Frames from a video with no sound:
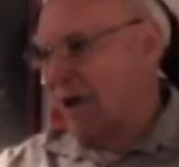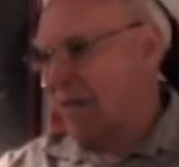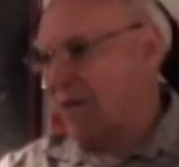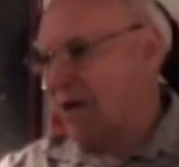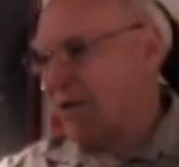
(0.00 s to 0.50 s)

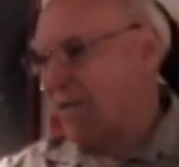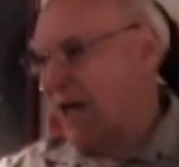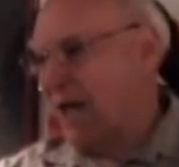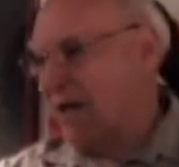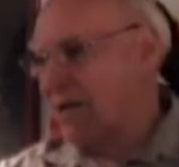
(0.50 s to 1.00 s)
about the
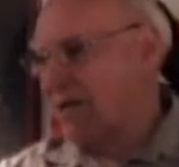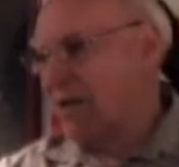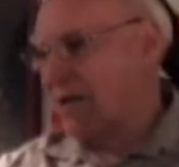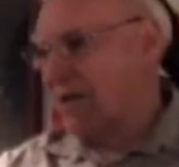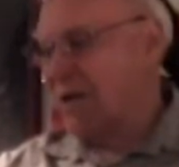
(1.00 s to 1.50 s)
battle, of
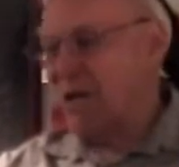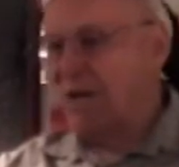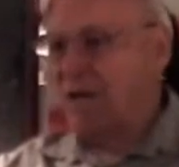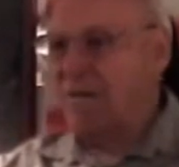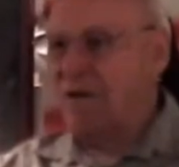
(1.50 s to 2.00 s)
course. You
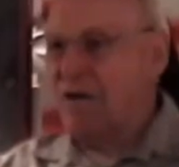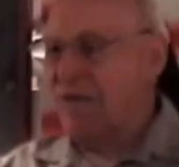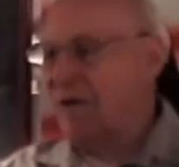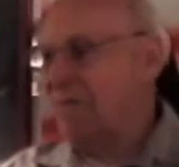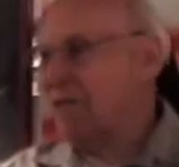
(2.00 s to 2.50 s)
didn't even know
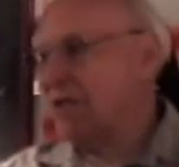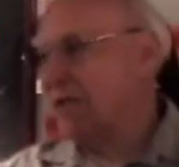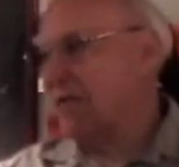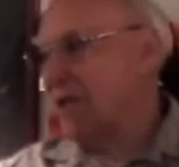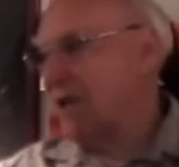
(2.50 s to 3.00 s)
what was
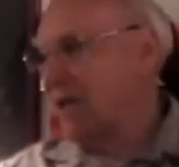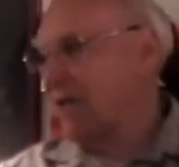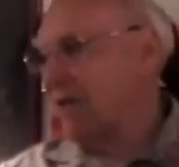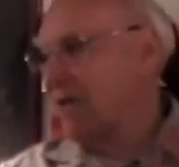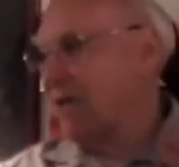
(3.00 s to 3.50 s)
going on.
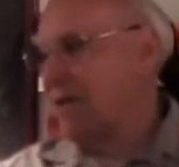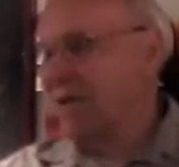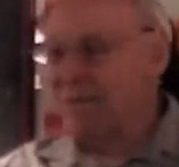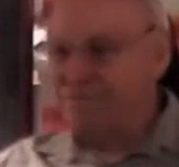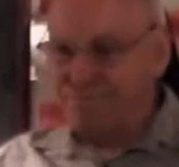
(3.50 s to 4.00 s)
You're in
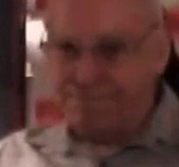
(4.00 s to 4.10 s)
a